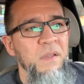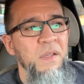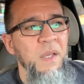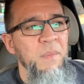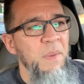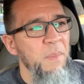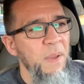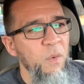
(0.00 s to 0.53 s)

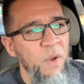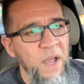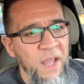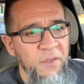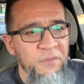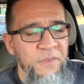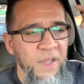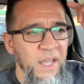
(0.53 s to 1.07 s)
met my
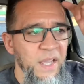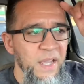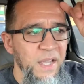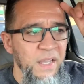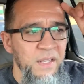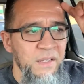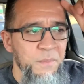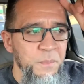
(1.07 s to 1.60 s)
wife,
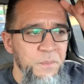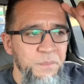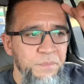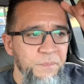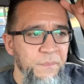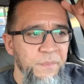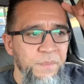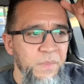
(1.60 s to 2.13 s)
and
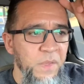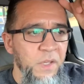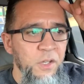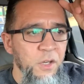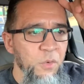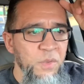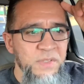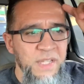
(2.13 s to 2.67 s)
you
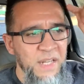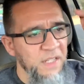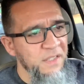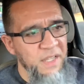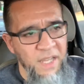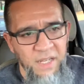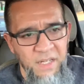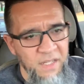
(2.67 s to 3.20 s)
know, we started
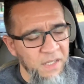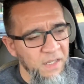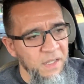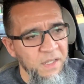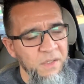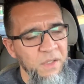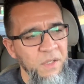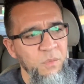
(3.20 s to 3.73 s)
dating,
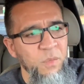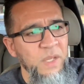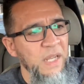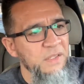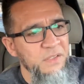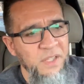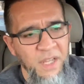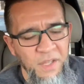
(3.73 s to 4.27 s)
and we
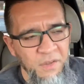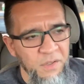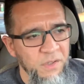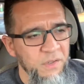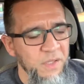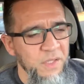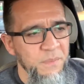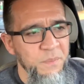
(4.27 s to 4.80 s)
got
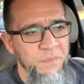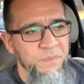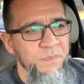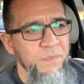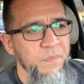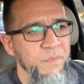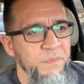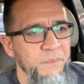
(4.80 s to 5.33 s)
together, and
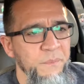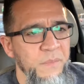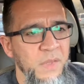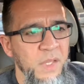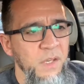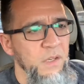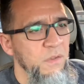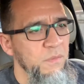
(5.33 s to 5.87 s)

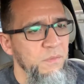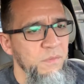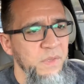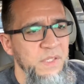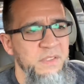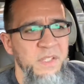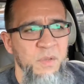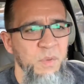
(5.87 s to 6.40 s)
you know,
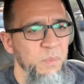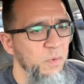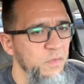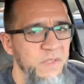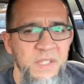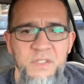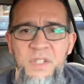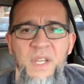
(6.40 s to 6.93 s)
eventually we moved
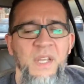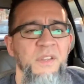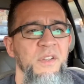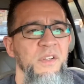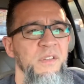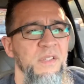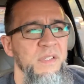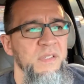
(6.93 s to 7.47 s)
in
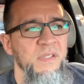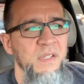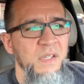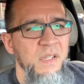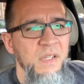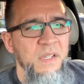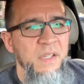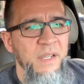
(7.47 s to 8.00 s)
together,
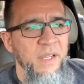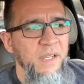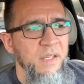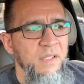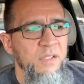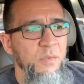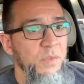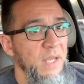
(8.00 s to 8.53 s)

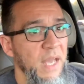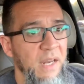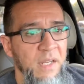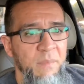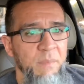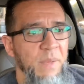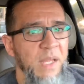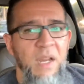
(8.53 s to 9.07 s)
and so we had to
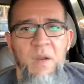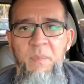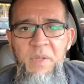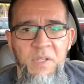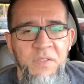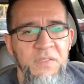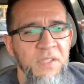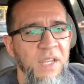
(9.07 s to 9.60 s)
make our
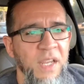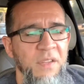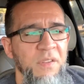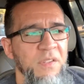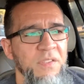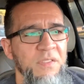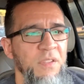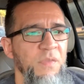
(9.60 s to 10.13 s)
meals together
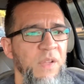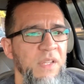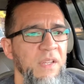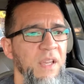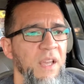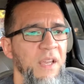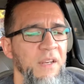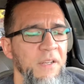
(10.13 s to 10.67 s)
and stuff like
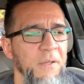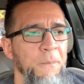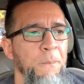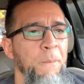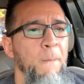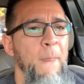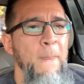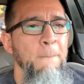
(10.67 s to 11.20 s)
that,
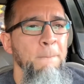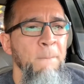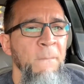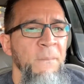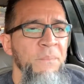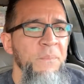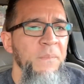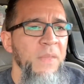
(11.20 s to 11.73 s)

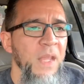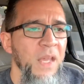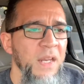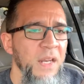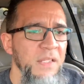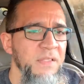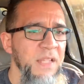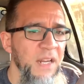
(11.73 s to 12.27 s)

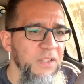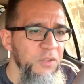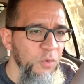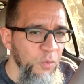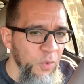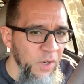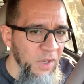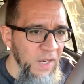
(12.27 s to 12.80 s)
and I started to
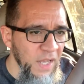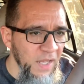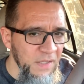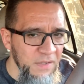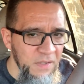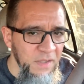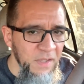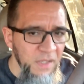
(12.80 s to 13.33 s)

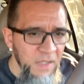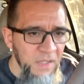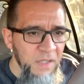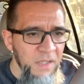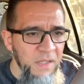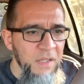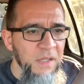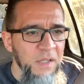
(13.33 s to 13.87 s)
realize,
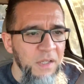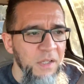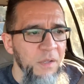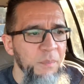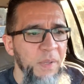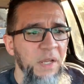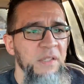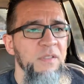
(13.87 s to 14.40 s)

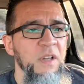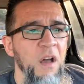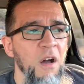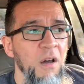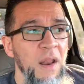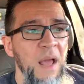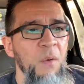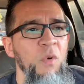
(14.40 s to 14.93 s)
because
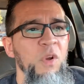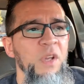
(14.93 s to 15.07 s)
all I will